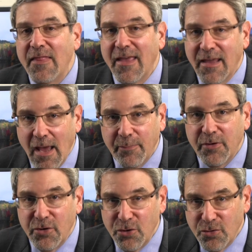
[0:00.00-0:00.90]
and they
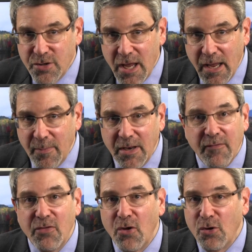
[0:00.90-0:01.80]
kept it in your name. And
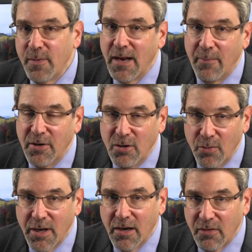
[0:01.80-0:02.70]
even though you may not be
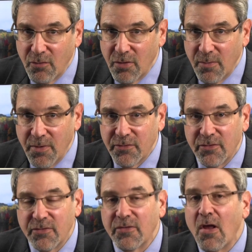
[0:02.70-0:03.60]
doing anything with the
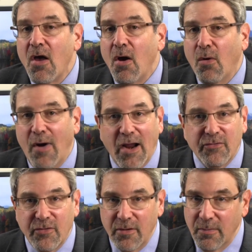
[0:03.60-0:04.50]
business or
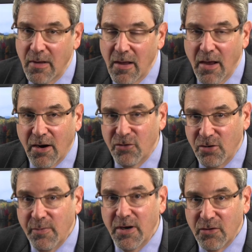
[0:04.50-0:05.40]
actually
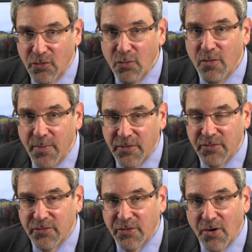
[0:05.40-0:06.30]
contributing to the
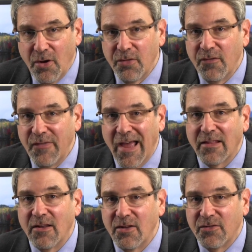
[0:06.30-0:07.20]
business at all, the
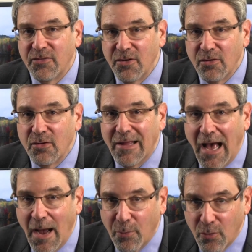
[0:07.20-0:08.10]
fact that it's still
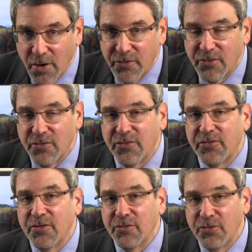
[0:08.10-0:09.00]
operational, it's
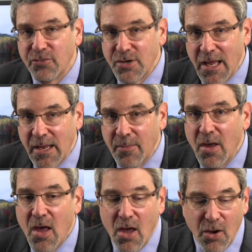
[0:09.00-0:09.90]
still in your
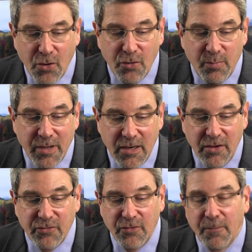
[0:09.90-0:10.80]
name, could be an
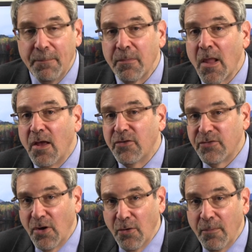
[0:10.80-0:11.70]
issue.
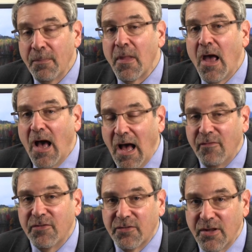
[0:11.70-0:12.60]
So
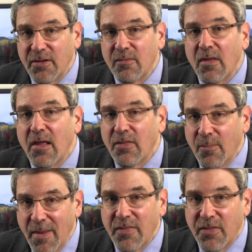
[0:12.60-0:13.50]
obviously,
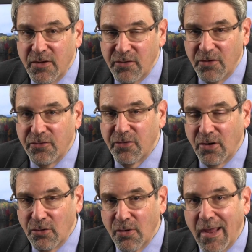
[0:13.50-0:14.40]
the main thing judges are
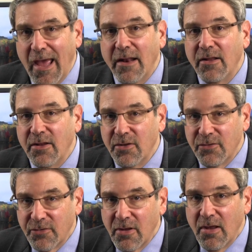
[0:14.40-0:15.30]
going to look at
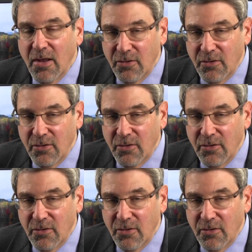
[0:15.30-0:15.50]
is,